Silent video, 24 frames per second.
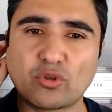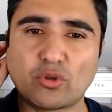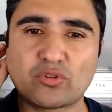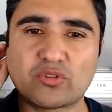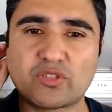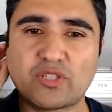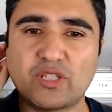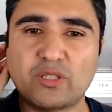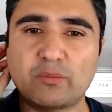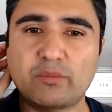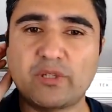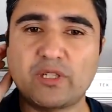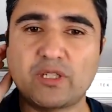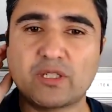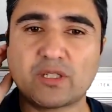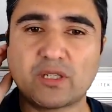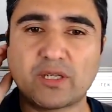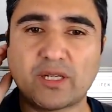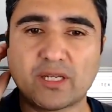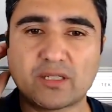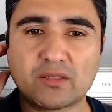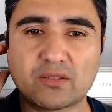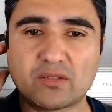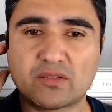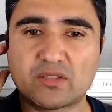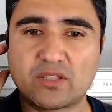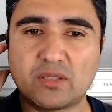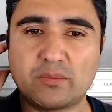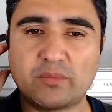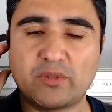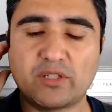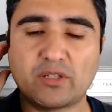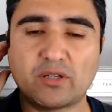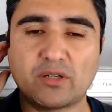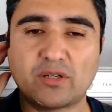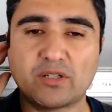those DB connectors,
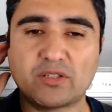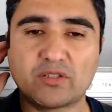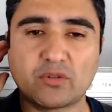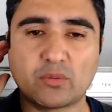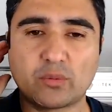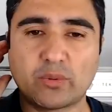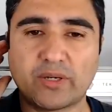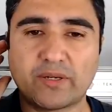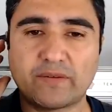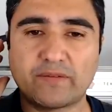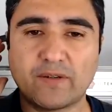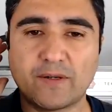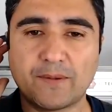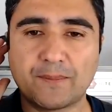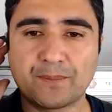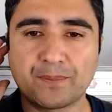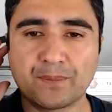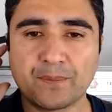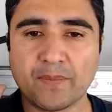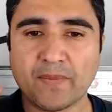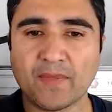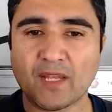DB9s or whatever.